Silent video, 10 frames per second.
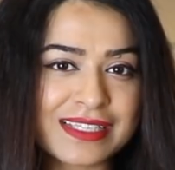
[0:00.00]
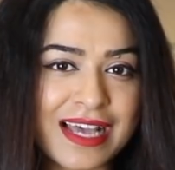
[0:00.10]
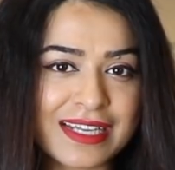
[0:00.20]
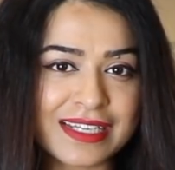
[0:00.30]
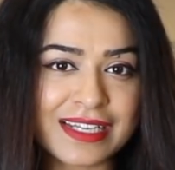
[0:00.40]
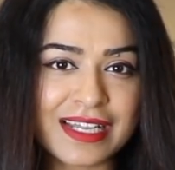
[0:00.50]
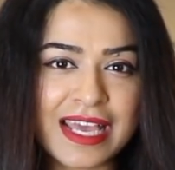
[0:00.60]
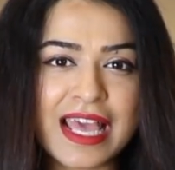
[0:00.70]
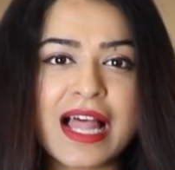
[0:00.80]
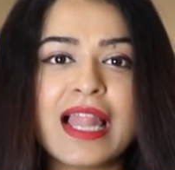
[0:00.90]
excited?
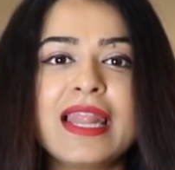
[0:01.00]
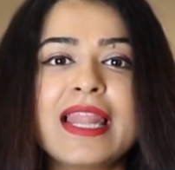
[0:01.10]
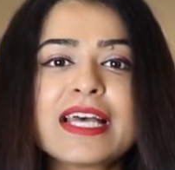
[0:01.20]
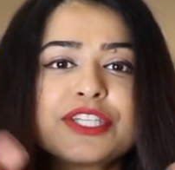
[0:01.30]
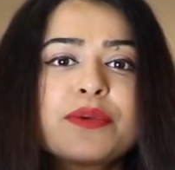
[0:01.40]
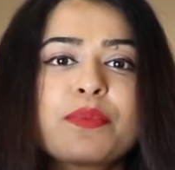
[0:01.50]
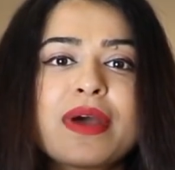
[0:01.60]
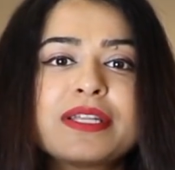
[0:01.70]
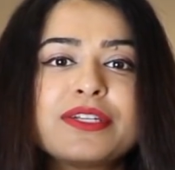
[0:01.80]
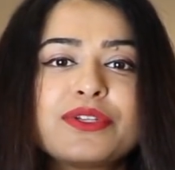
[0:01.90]
Let's jump
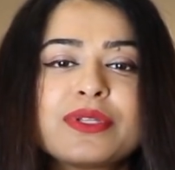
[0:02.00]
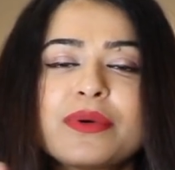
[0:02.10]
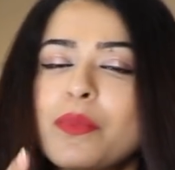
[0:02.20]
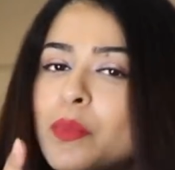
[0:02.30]
right into the